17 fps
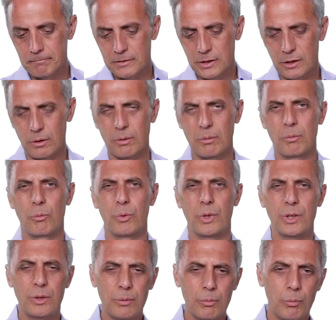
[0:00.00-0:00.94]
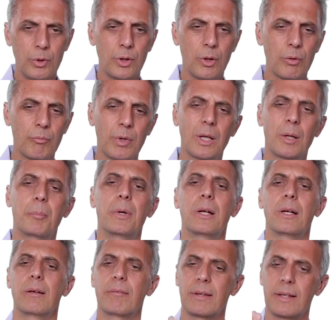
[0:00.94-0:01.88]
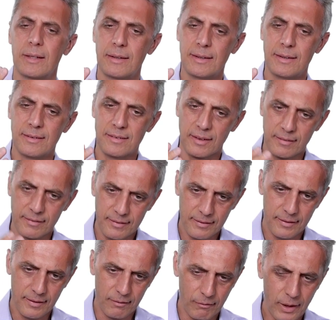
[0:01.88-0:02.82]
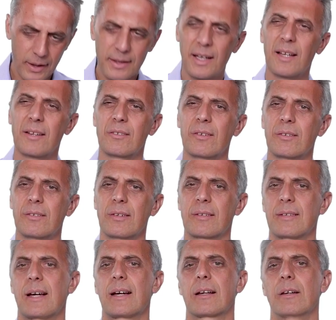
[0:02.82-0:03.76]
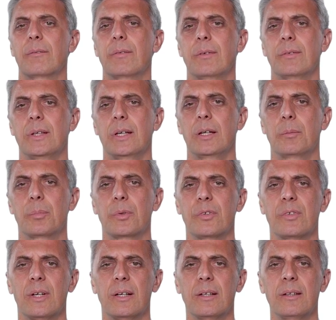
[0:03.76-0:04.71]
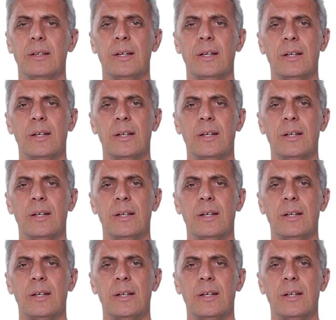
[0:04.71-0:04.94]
you know, we don't really believe that the right answer is exactly 58%.